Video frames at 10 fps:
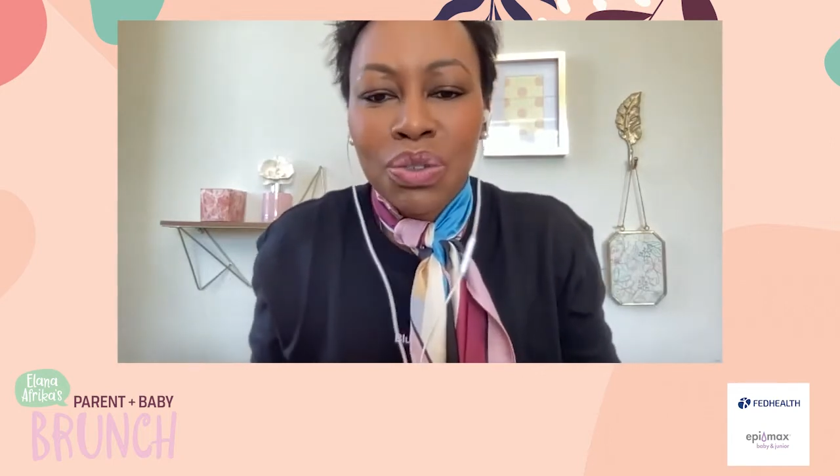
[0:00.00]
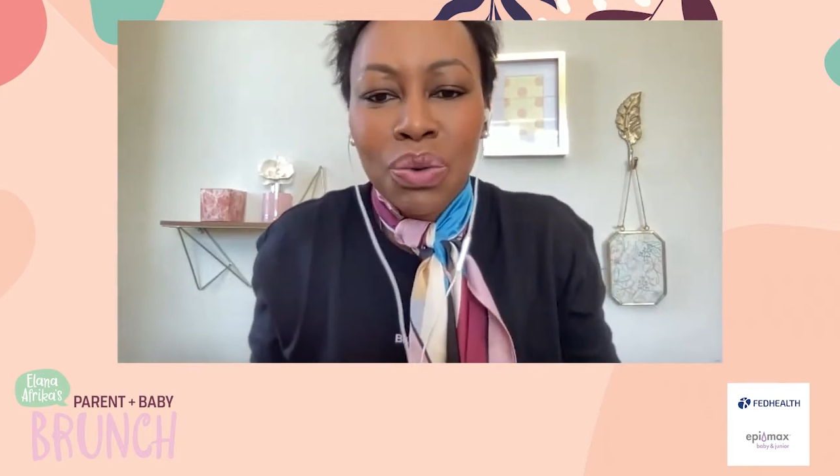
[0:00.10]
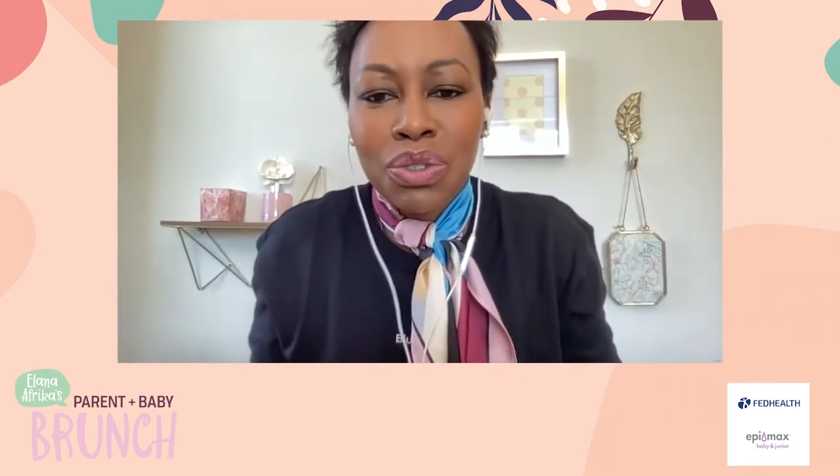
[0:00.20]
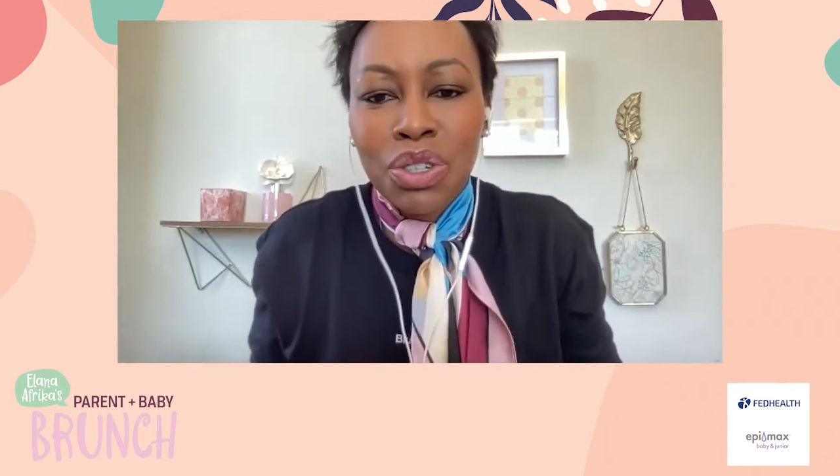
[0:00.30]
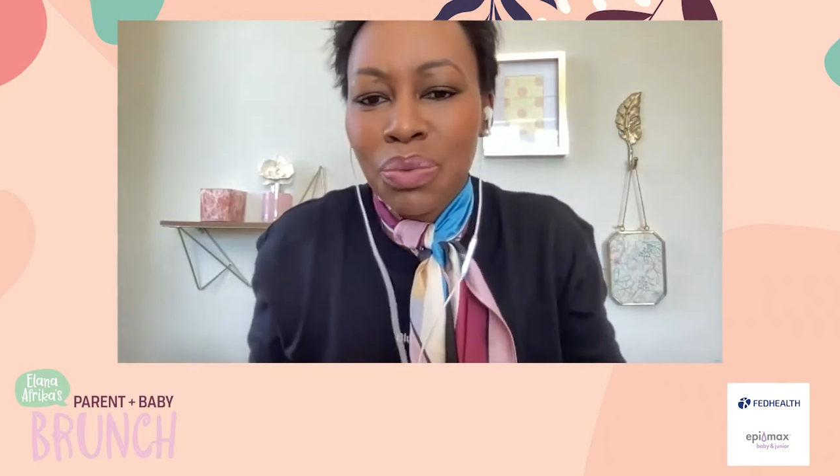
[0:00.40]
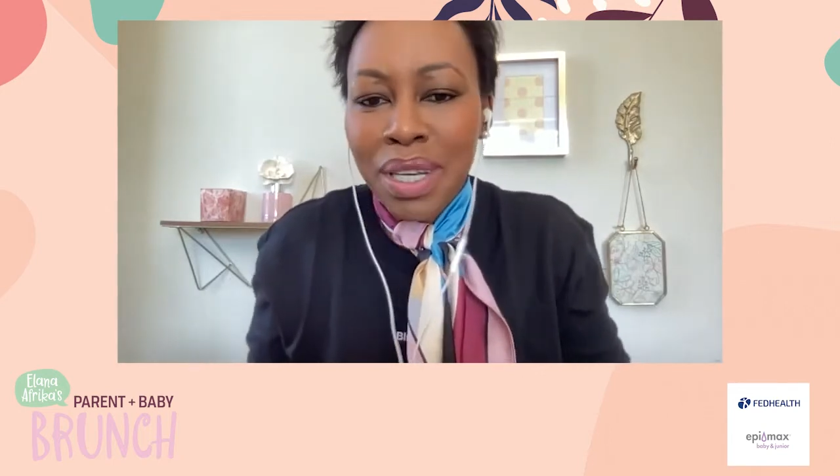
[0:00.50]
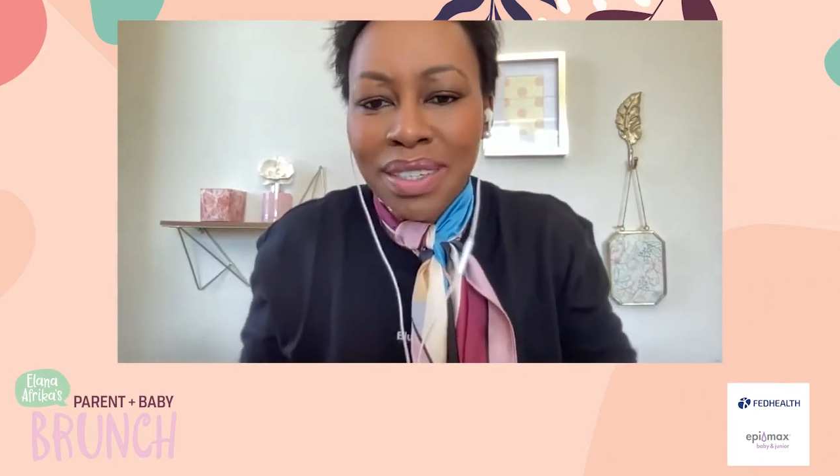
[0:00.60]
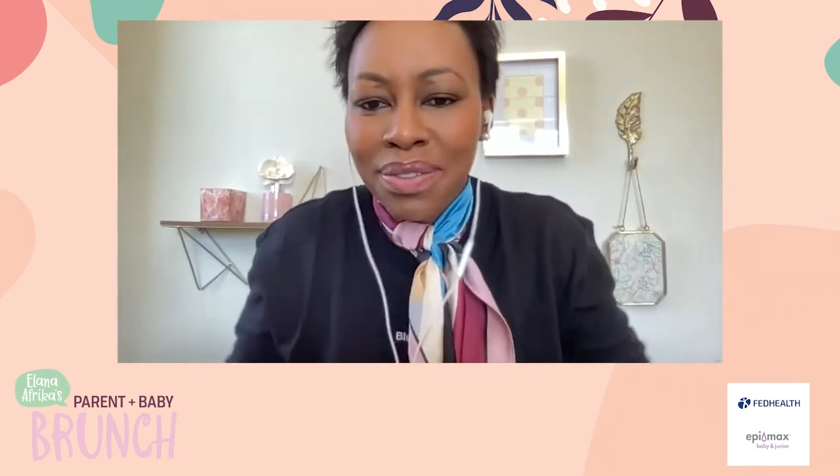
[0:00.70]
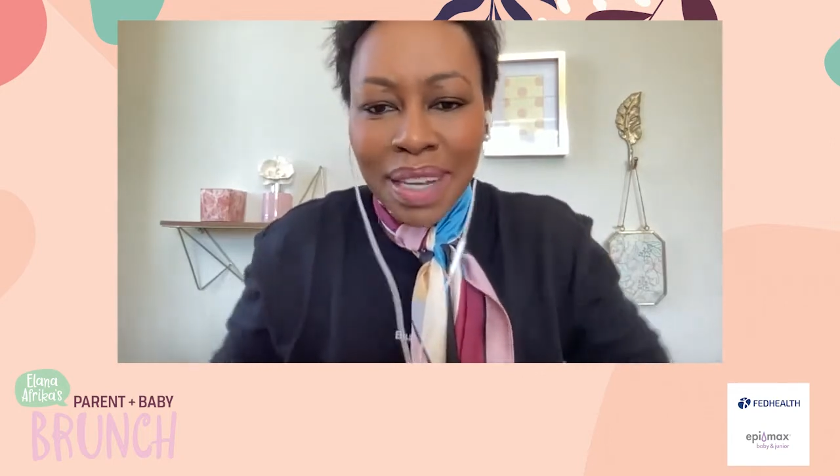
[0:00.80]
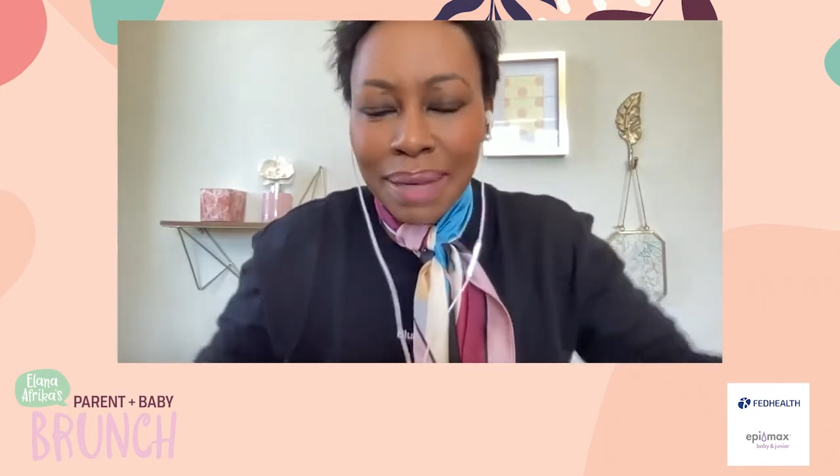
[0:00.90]
or do we
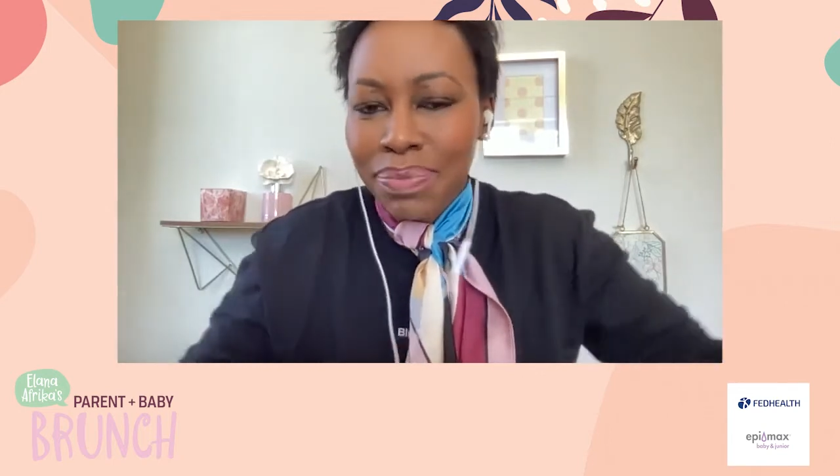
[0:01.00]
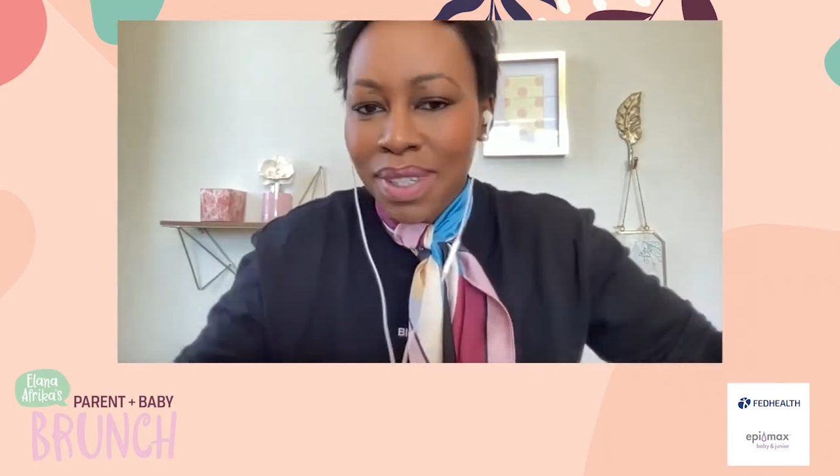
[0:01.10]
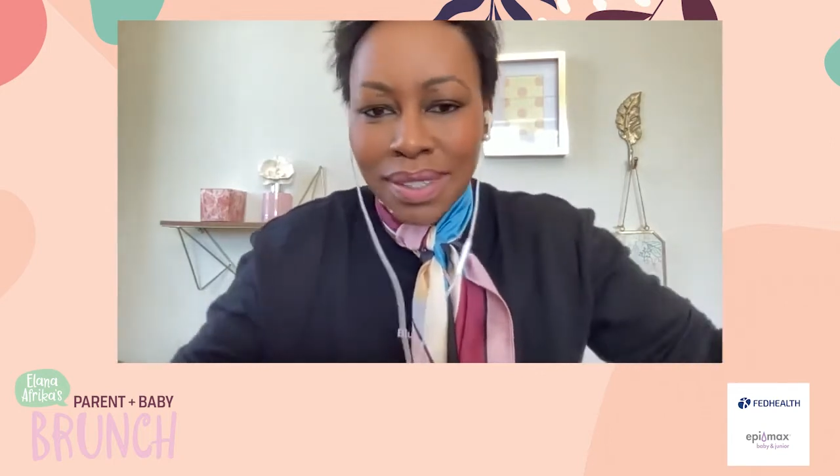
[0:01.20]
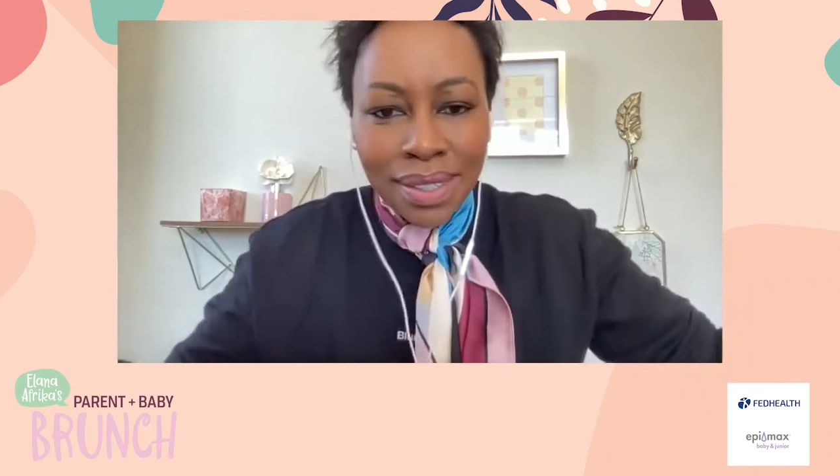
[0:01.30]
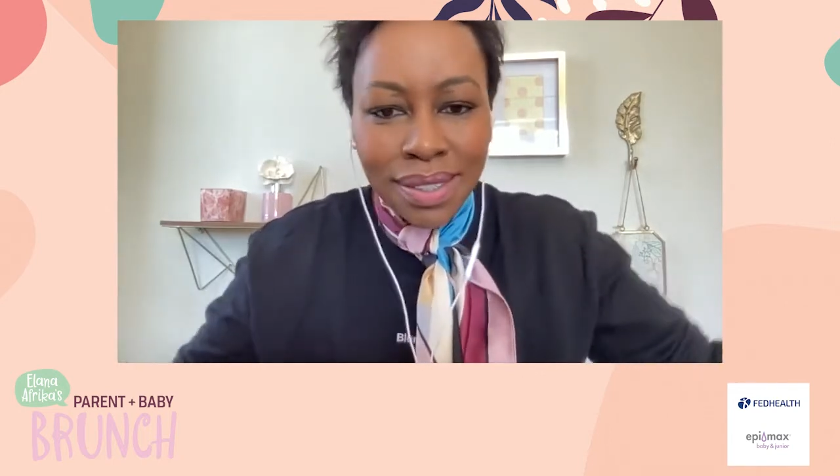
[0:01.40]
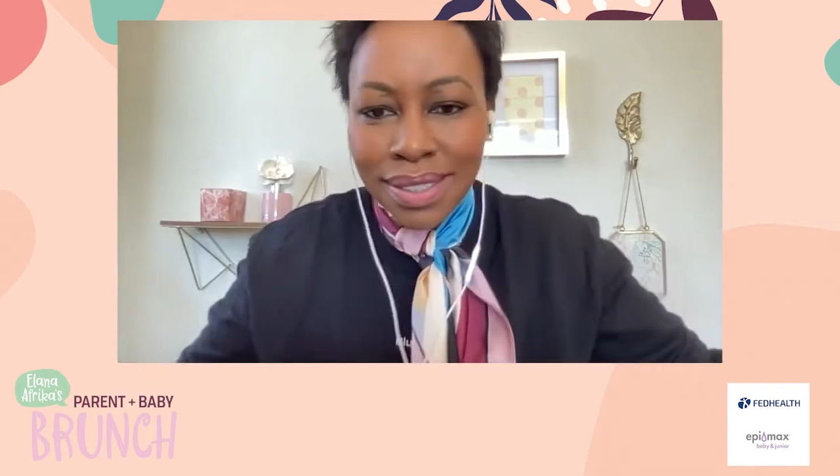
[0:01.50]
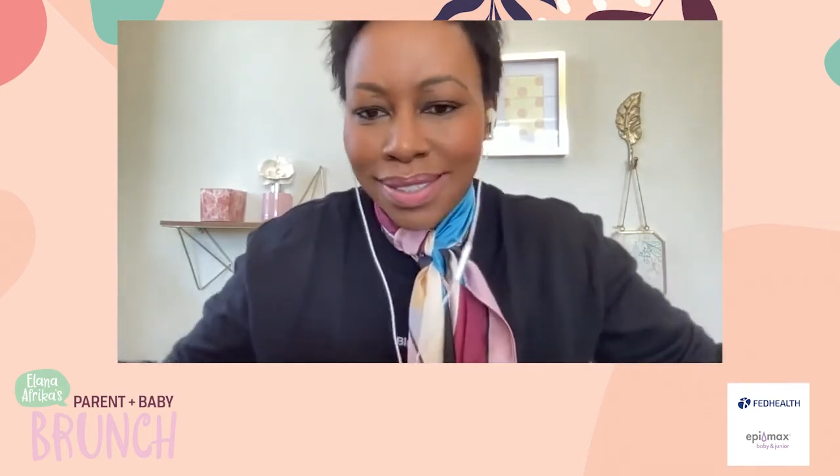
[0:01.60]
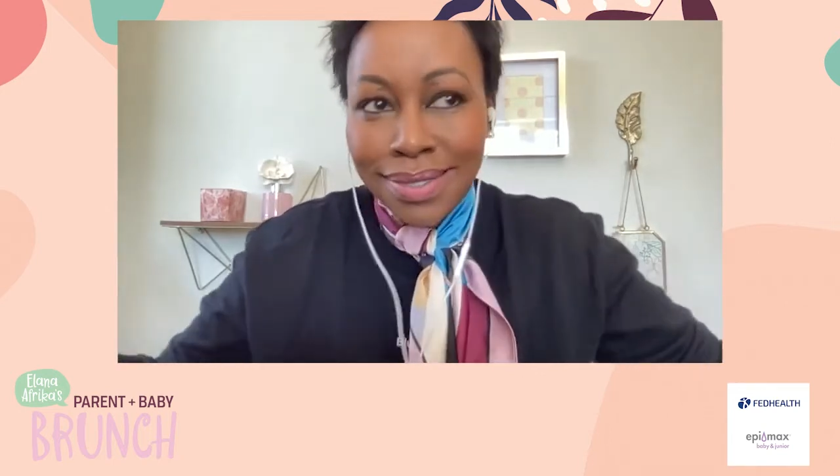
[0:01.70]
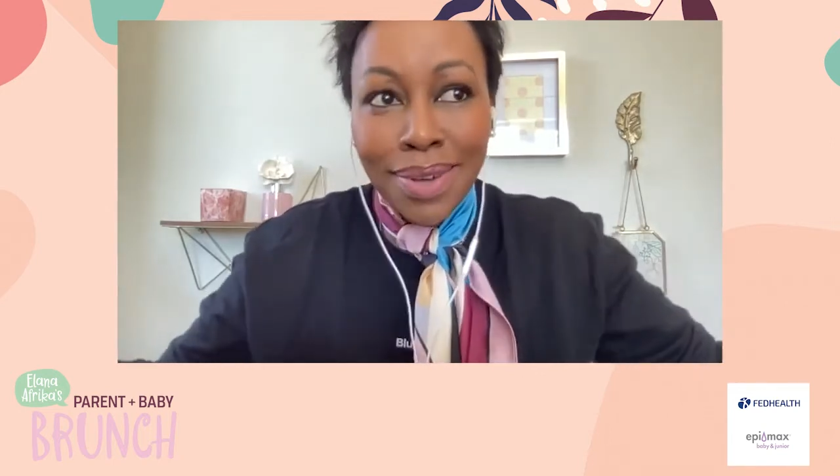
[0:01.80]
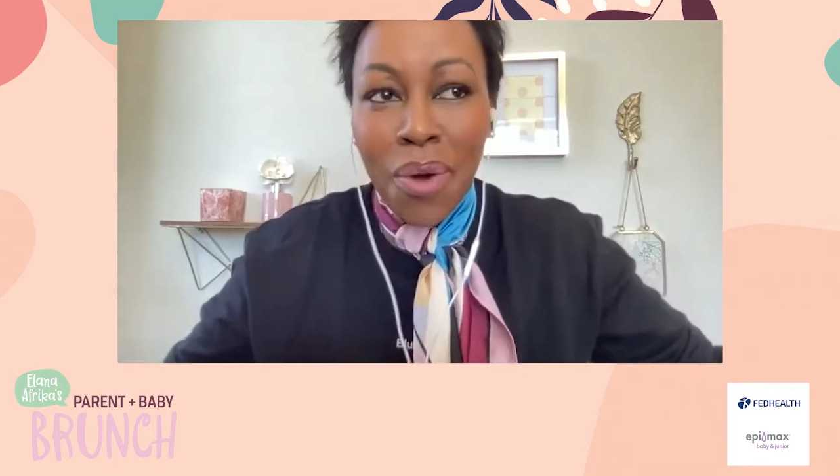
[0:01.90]
develop this